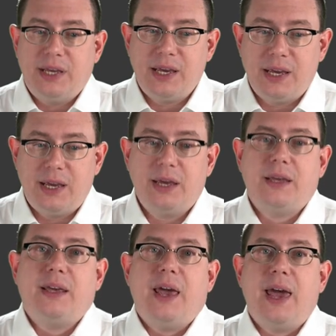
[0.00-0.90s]
E,
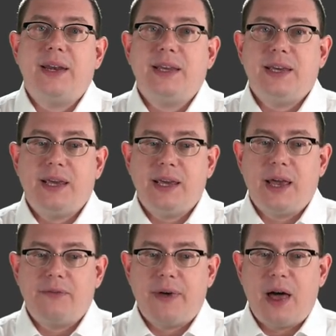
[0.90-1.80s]
and E
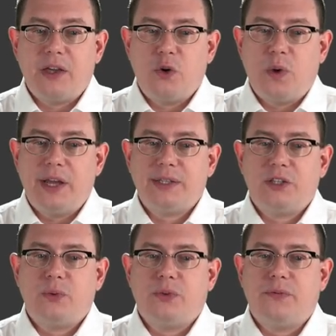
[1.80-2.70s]
evaluates
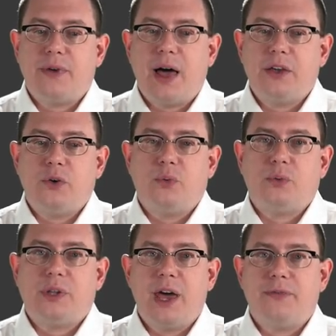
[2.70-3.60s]
to the value
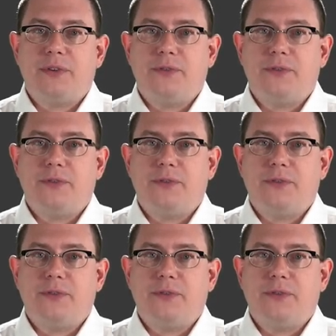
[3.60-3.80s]
left